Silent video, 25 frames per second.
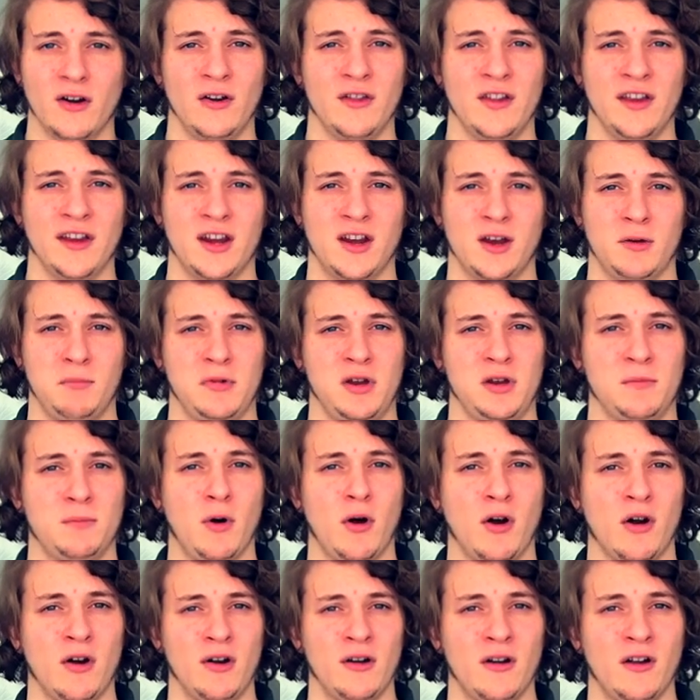or they could be
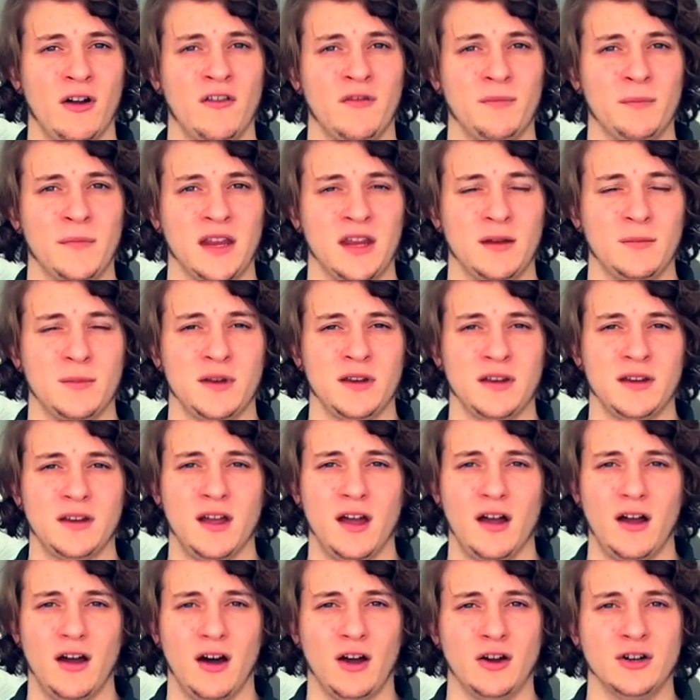part of maybe
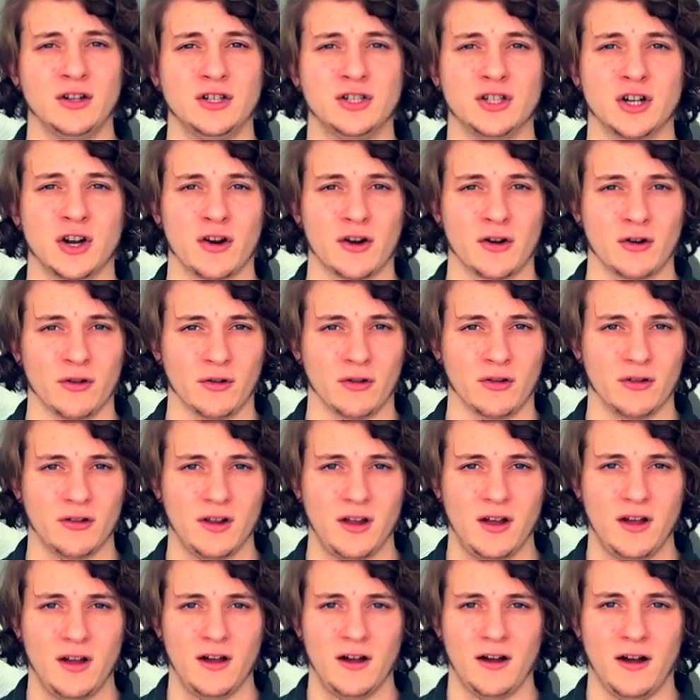a journal,
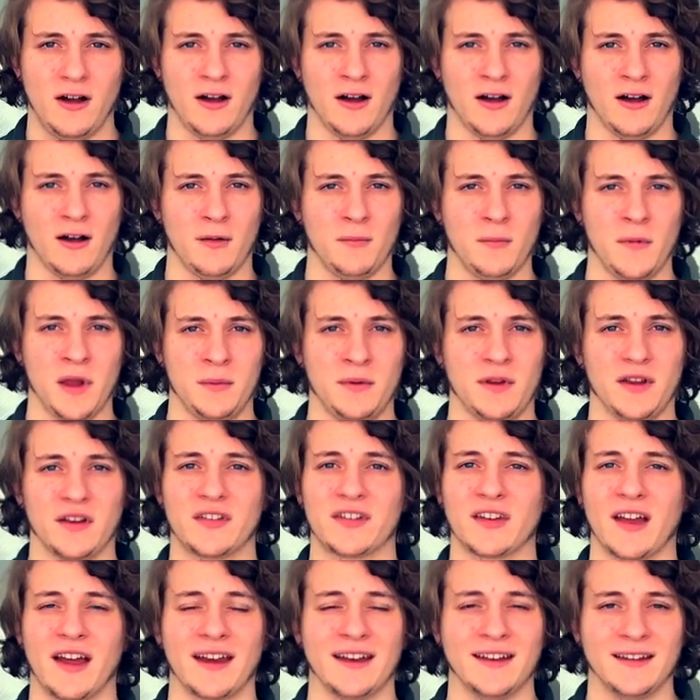maybe a
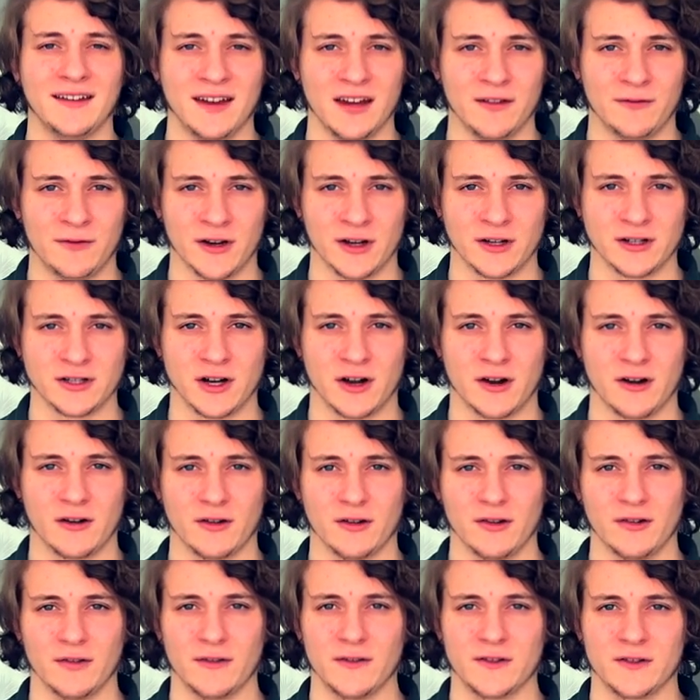scientific
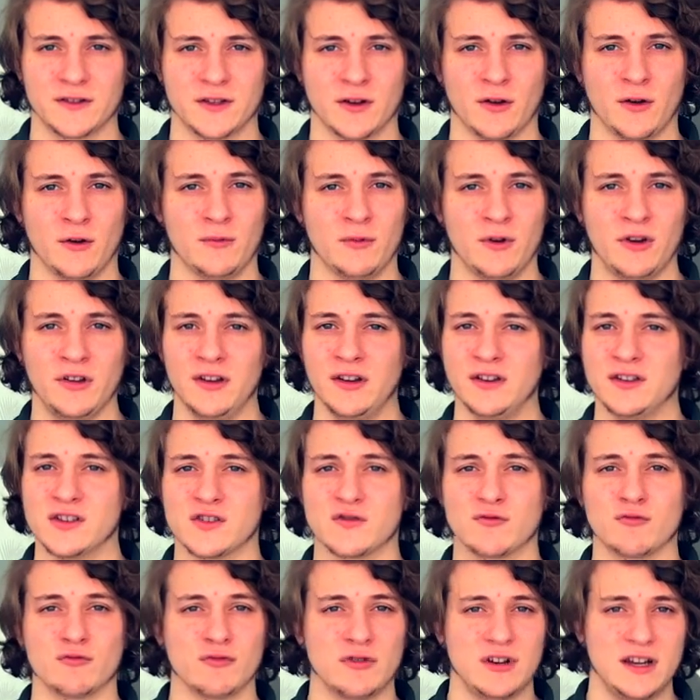journal. So really
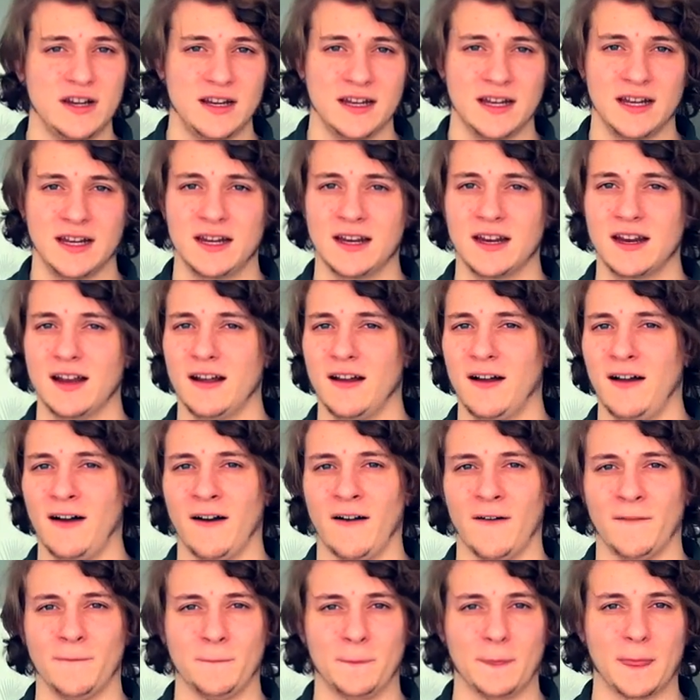just reading
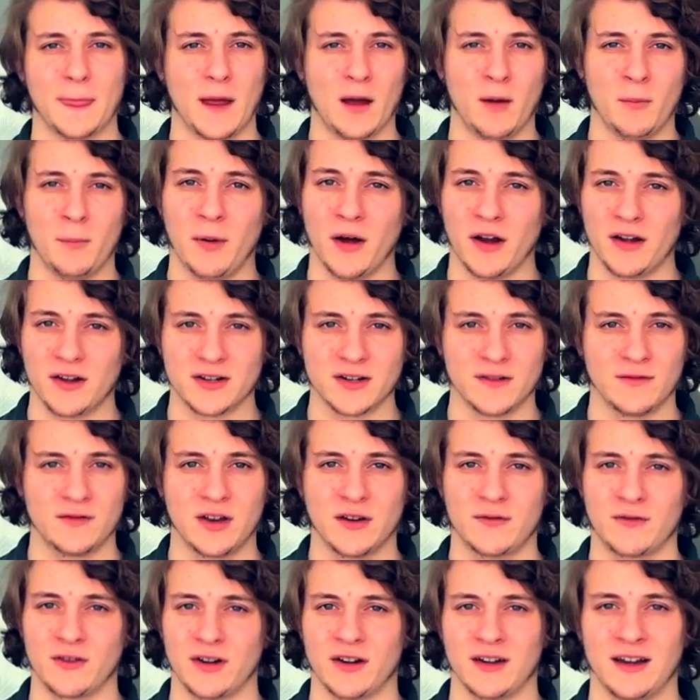a bunch of
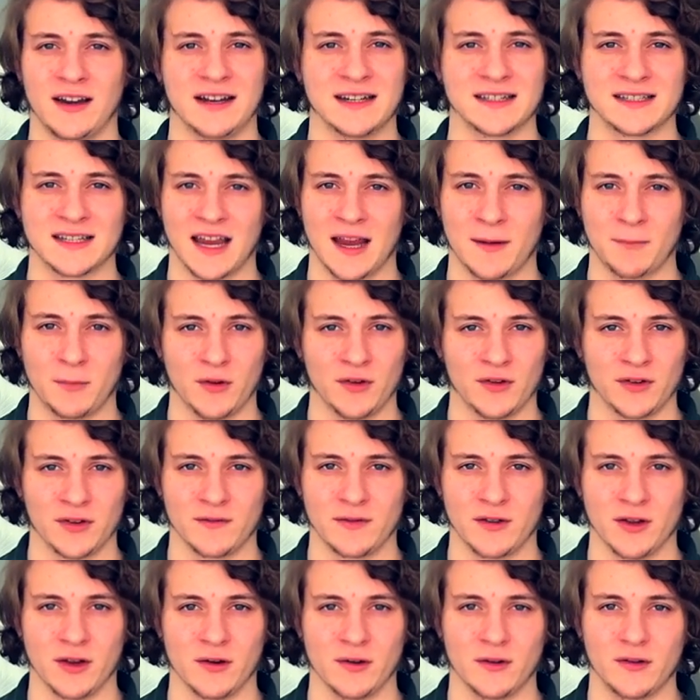different examples
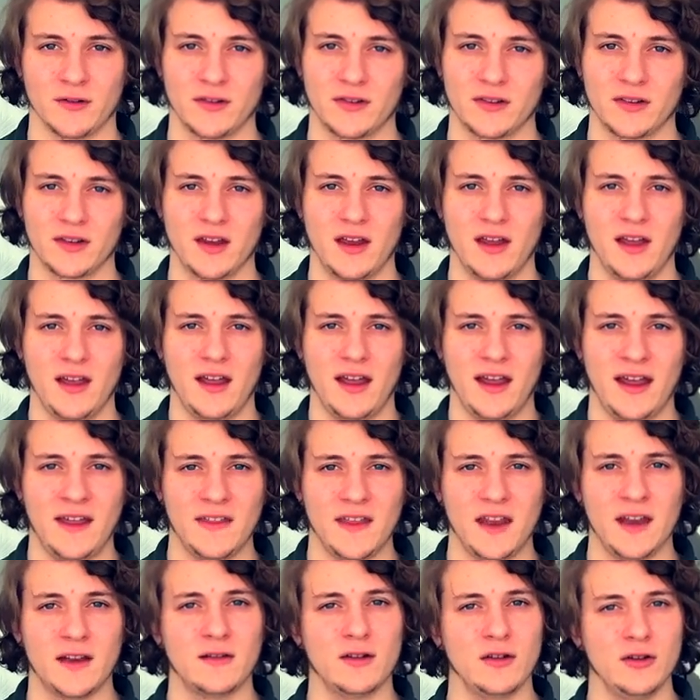of those. And
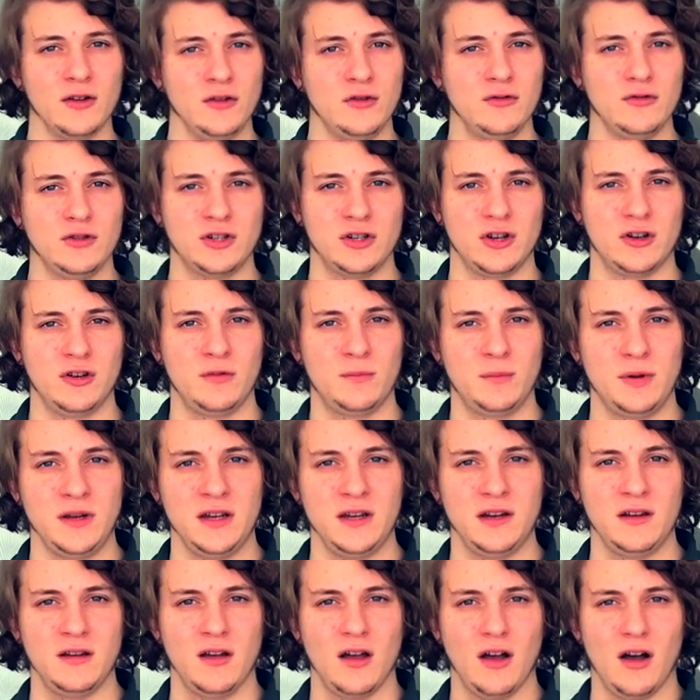then you should
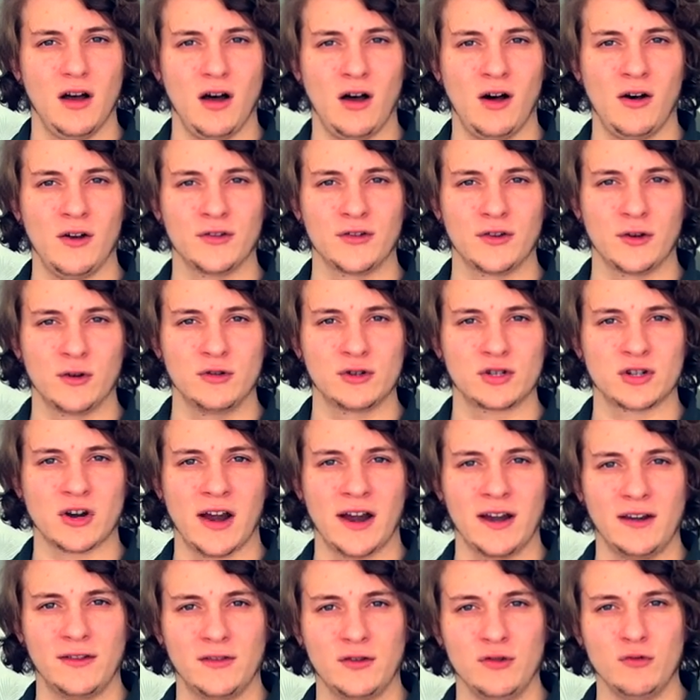be also
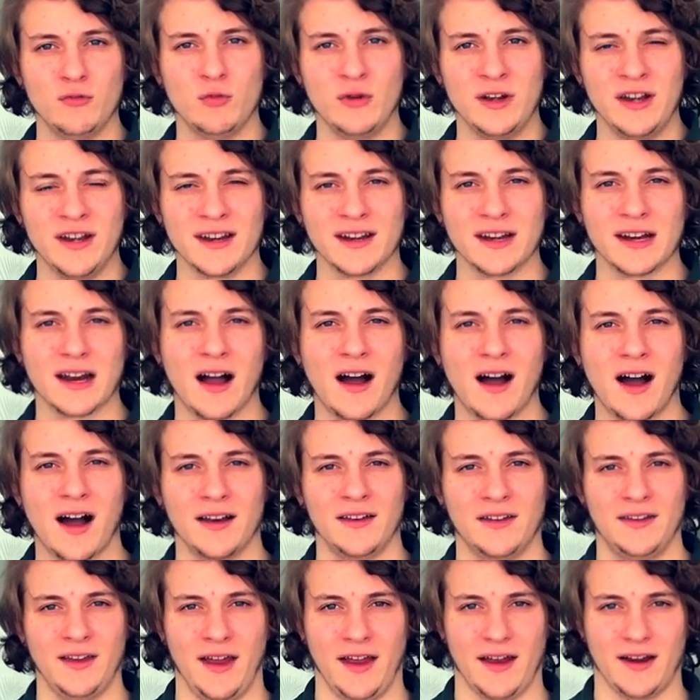trying to read in
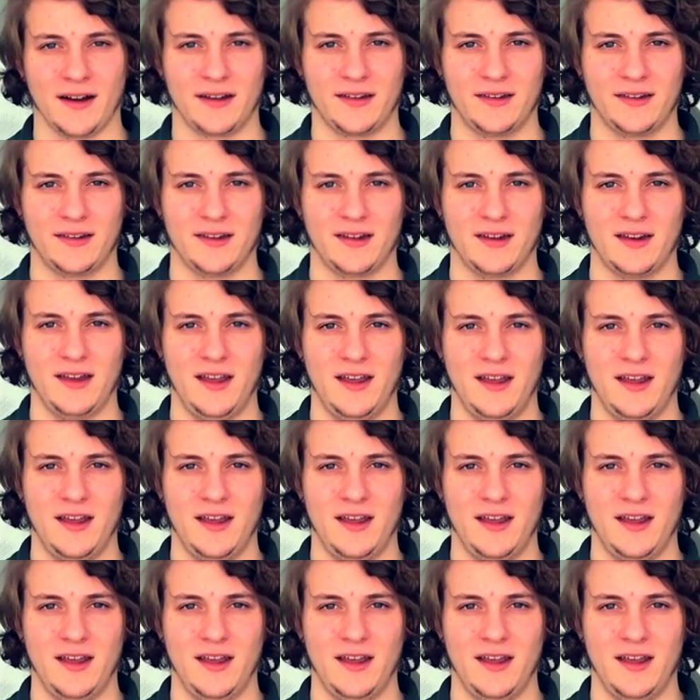context.